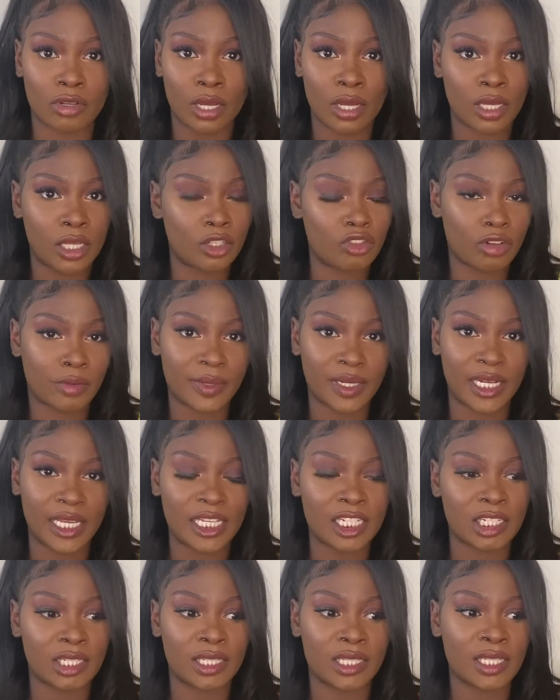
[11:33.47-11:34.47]
uh, and
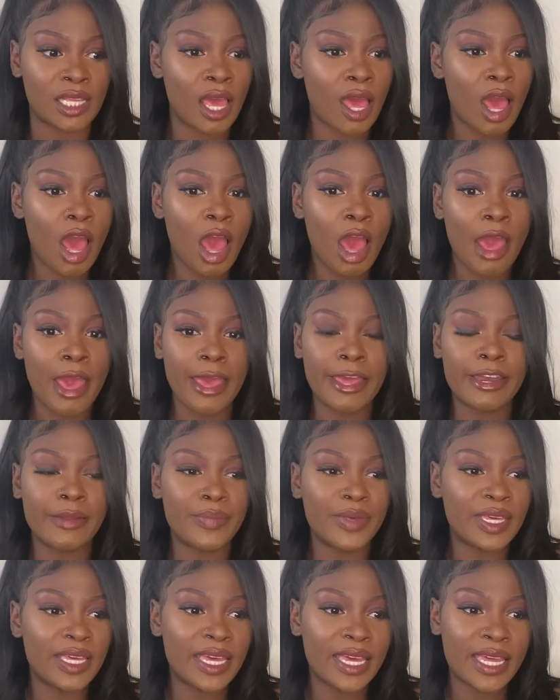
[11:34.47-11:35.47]
tribulations in the
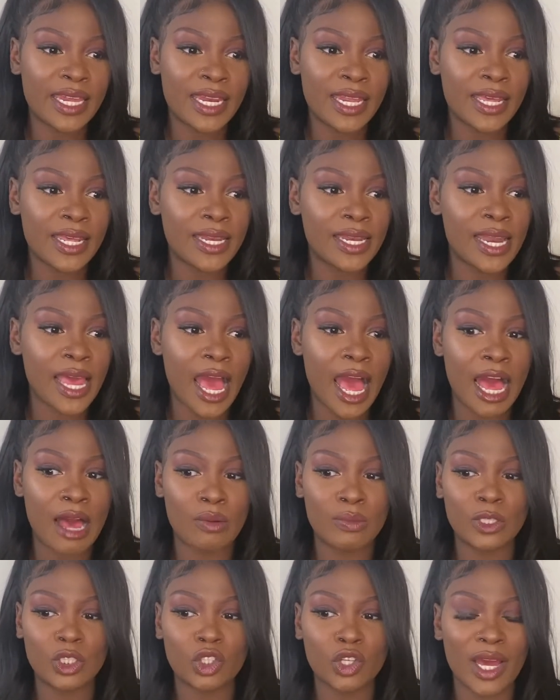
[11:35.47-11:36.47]
beginning i
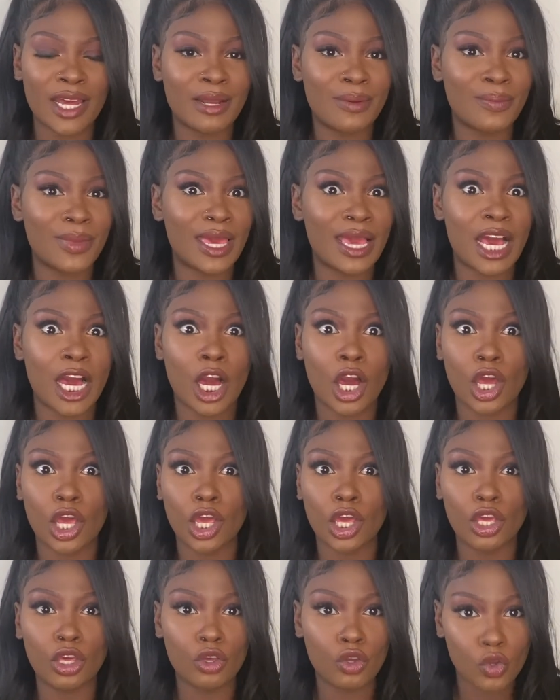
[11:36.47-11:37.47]
was trying to make a
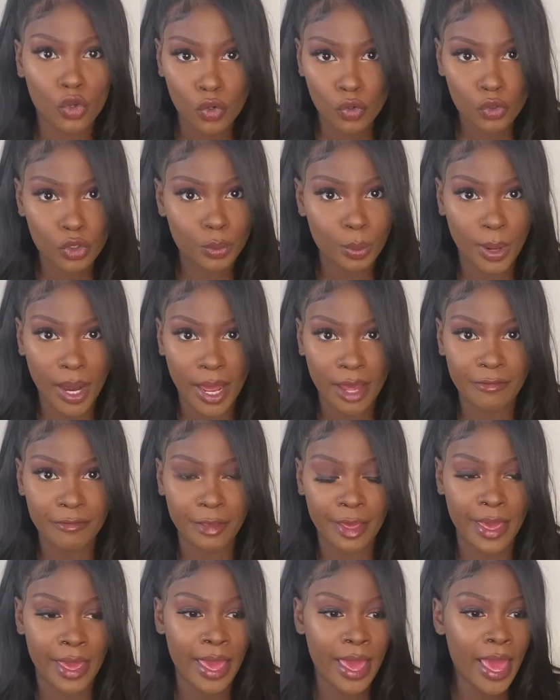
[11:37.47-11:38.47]
huge
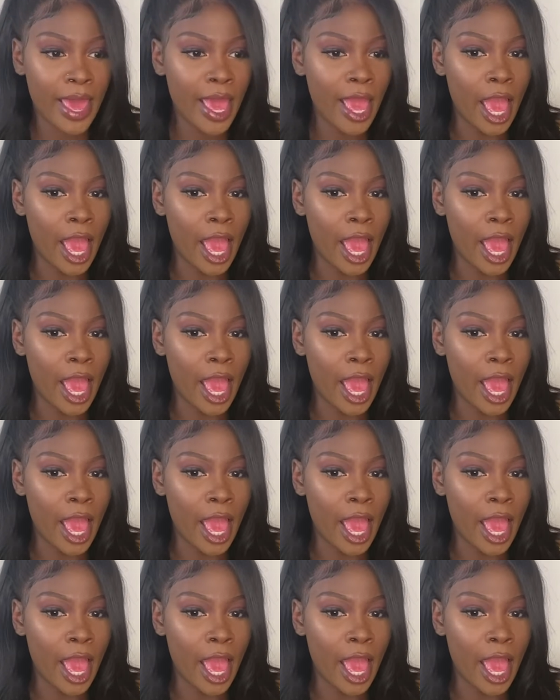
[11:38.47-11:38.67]
profit